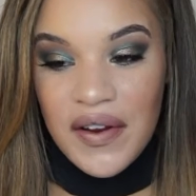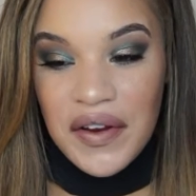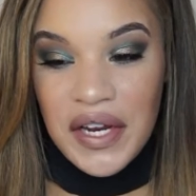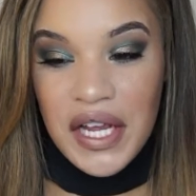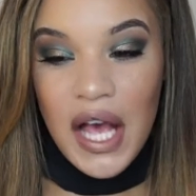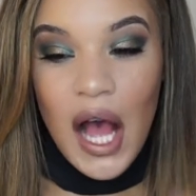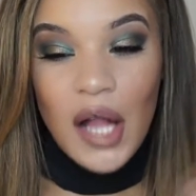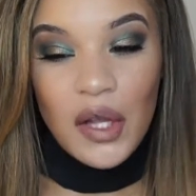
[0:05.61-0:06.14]
very
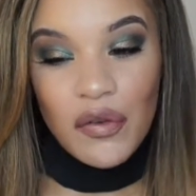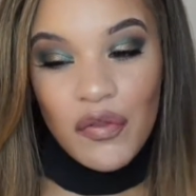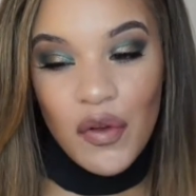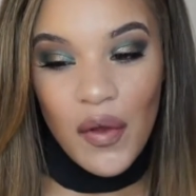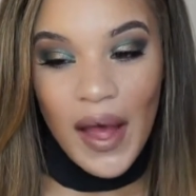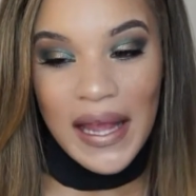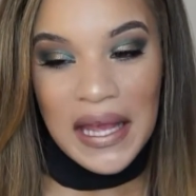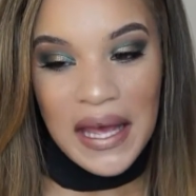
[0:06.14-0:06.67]

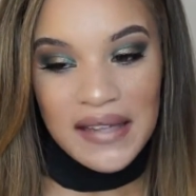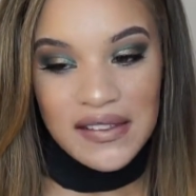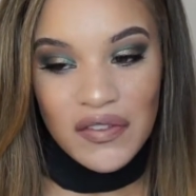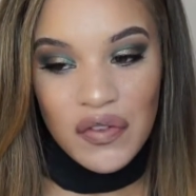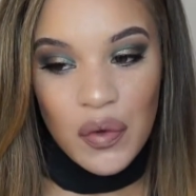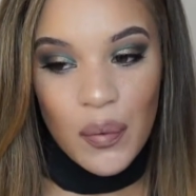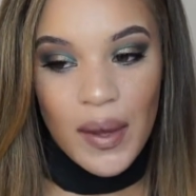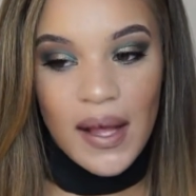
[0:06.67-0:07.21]
colorful, I guess, if
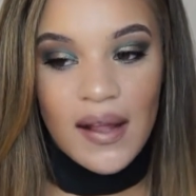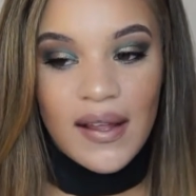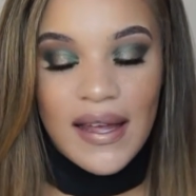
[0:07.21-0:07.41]
you will.